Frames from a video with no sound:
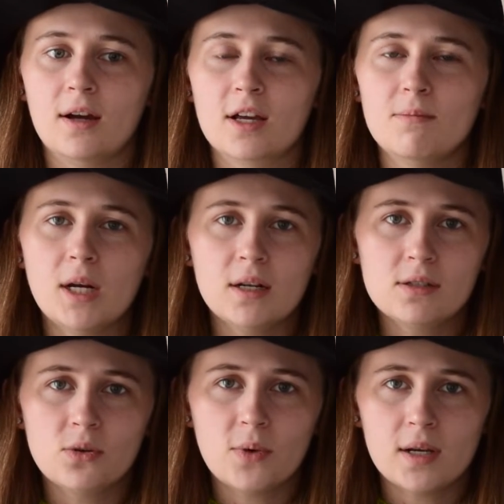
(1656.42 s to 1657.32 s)
committed
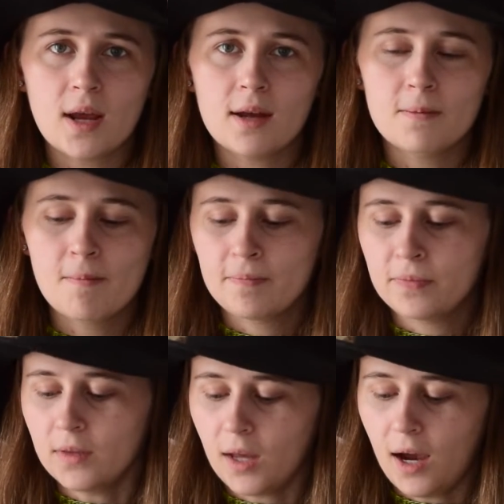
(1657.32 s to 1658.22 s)
to one yet.
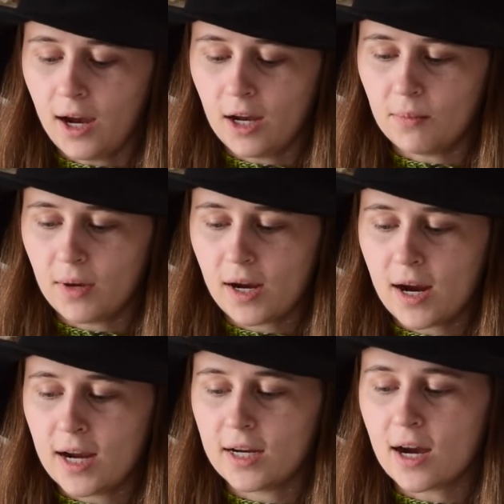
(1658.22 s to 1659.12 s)

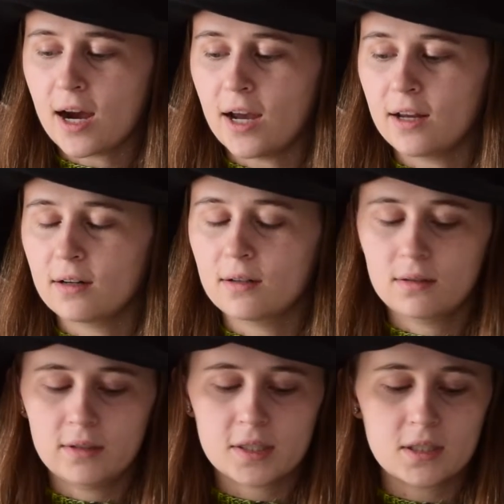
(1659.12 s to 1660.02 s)
I got,
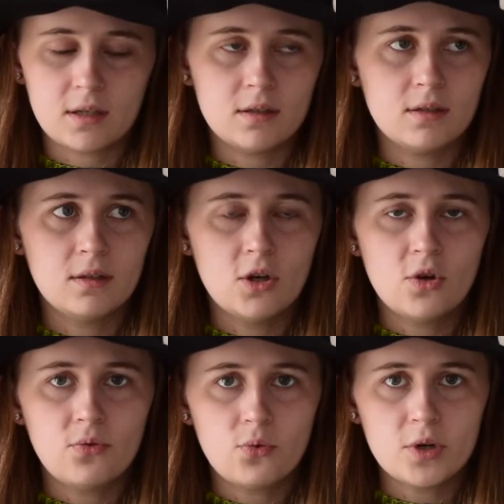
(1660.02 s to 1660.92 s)
let's see,
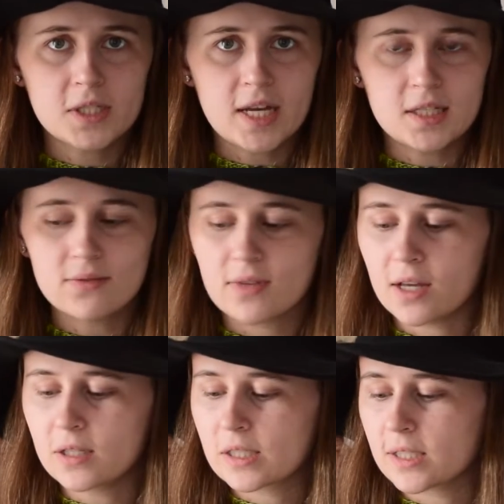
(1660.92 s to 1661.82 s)
4 skeins of
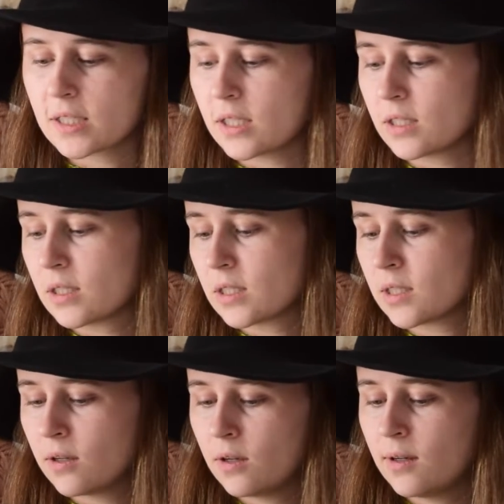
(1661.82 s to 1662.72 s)
this. This
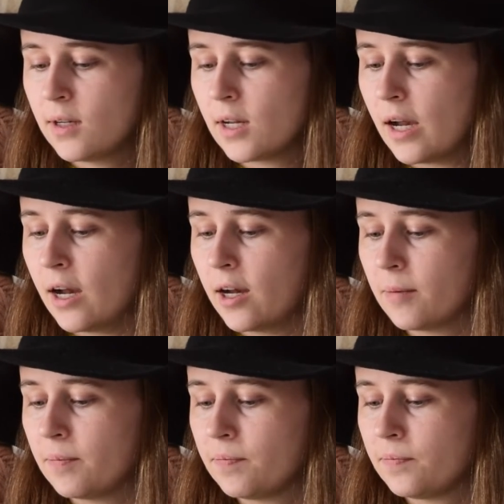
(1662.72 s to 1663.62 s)
is
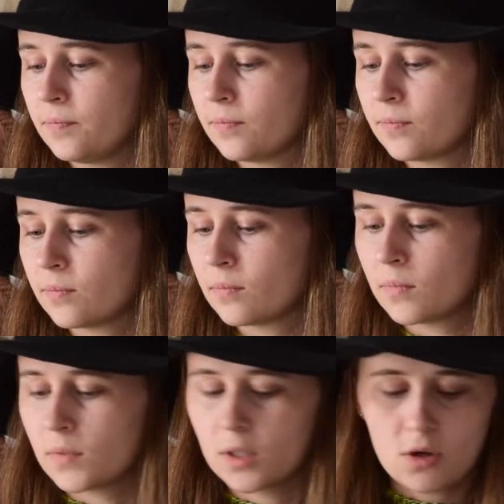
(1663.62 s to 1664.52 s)

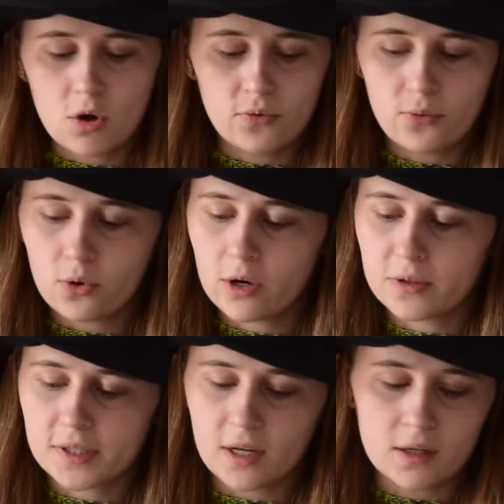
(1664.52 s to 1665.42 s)

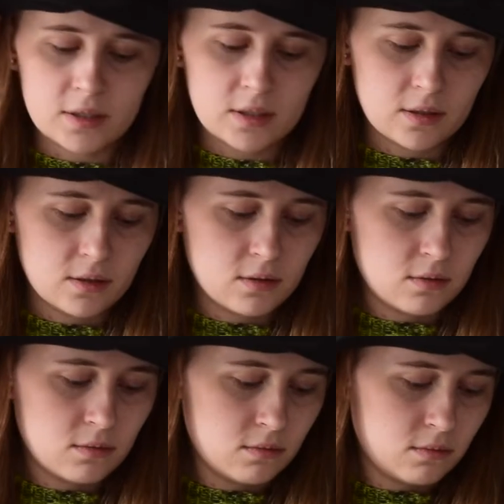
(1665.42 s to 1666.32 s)
0406.
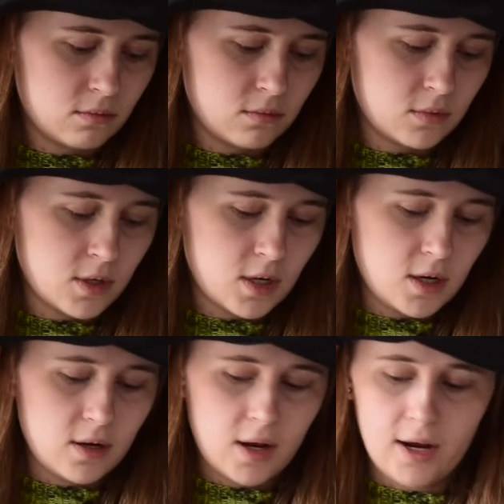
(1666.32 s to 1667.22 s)

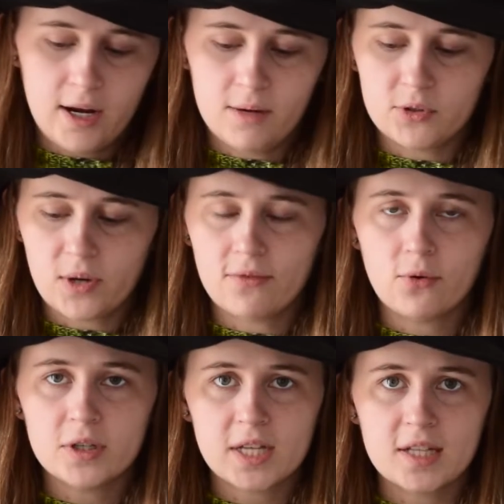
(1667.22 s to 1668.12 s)
So I have
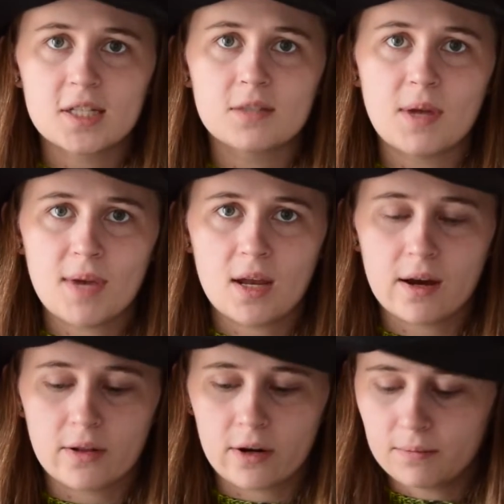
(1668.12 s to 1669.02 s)
4 skeins. This is my main
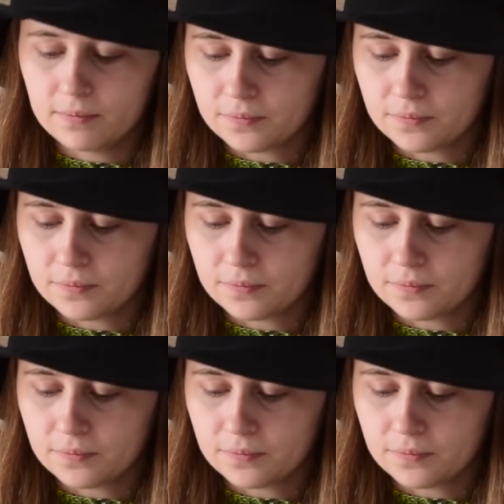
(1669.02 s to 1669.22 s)
color.